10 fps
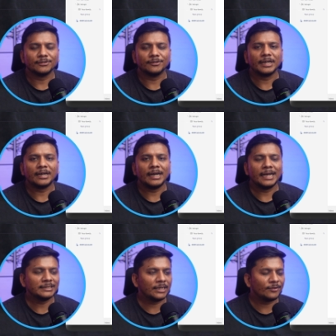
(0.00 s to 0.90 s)
So here,
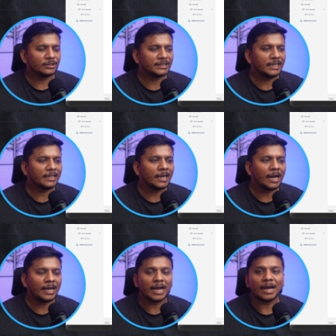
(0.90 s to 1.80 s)
as I was saying,
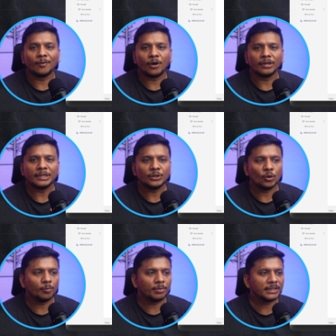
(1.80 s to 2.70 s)
I have already
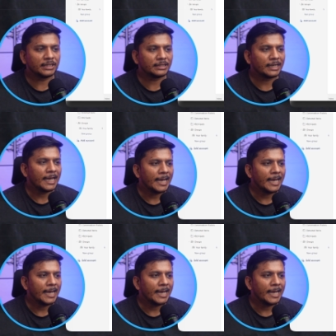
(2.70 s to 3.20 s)
opened it,